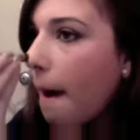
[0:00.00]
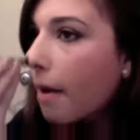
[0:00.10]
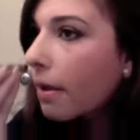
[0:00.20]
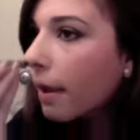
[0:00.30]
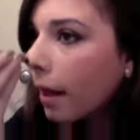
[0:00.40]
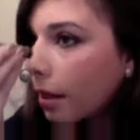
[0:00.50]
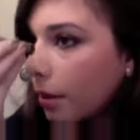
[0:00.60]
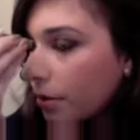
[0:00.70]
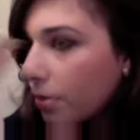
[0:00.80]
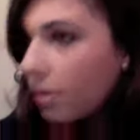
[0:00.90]
that I
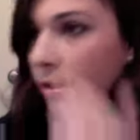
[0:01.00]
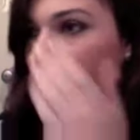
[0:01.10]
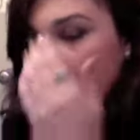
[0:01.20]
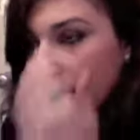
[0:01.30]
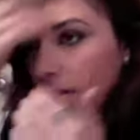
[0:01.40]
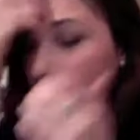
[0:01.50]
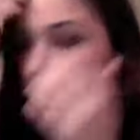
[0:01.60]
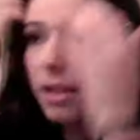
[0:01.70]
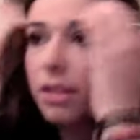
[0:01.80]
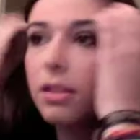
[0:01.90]
used to make
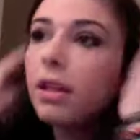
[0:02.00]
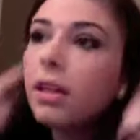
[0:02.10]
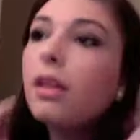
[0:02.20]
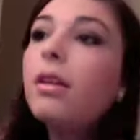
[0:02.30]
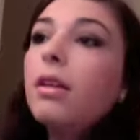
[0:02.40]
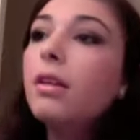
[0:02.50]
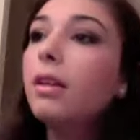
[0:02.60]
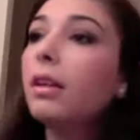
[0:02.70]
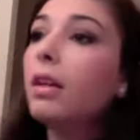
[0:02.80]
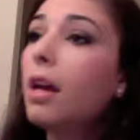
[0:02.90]
this look,
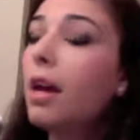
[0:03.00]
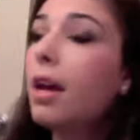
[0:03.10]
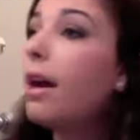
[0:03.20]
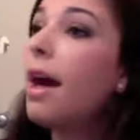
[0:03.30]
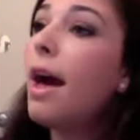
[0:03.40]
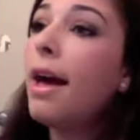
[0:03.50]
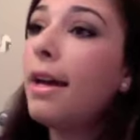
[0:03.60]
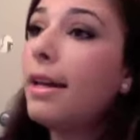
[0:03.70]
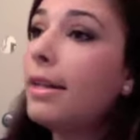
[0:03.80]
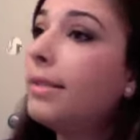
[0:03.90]

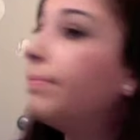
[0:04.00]
and